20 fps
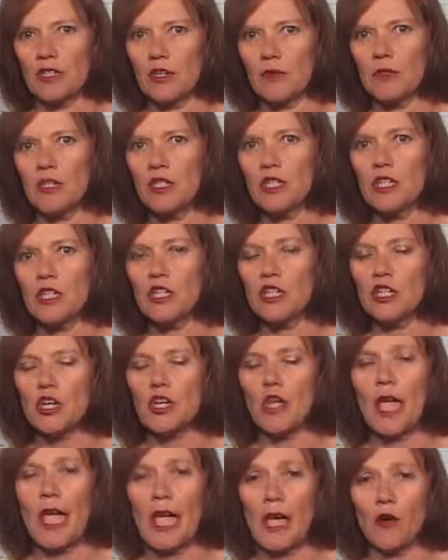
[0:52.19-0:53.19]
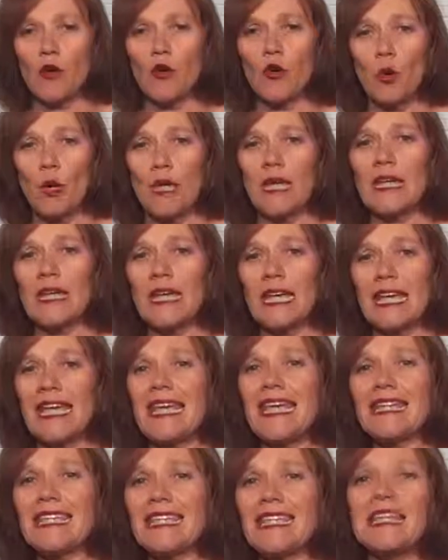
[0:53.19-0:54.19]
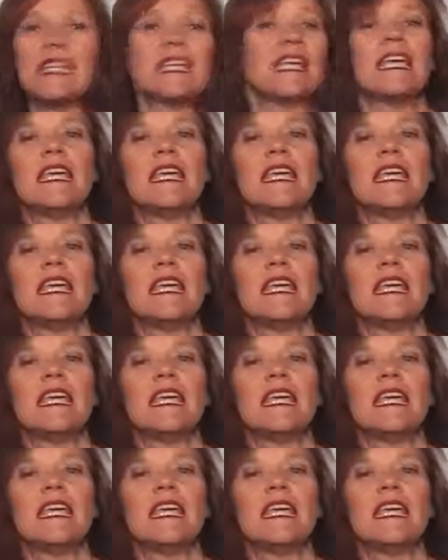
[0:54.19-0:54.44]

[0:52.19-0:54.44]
So I'm just going to show you how quick and easy